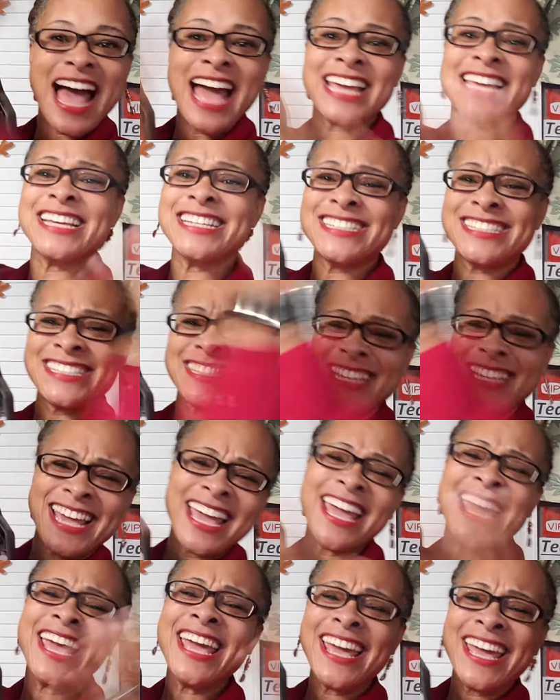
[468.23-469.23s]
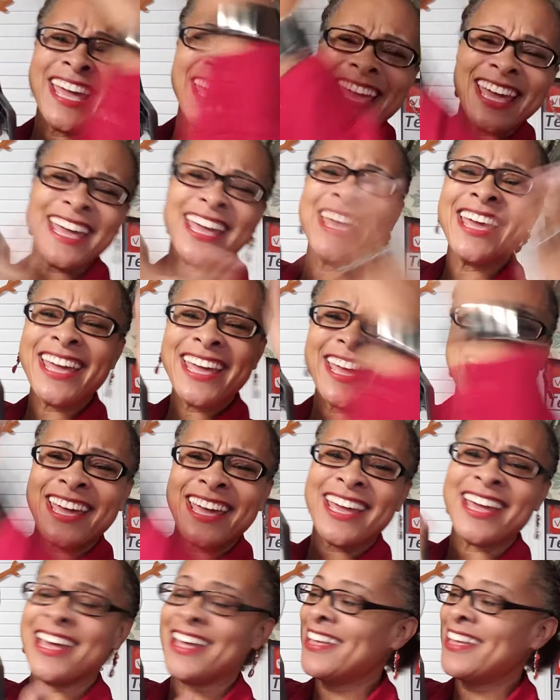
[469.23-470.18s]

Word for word: I could see.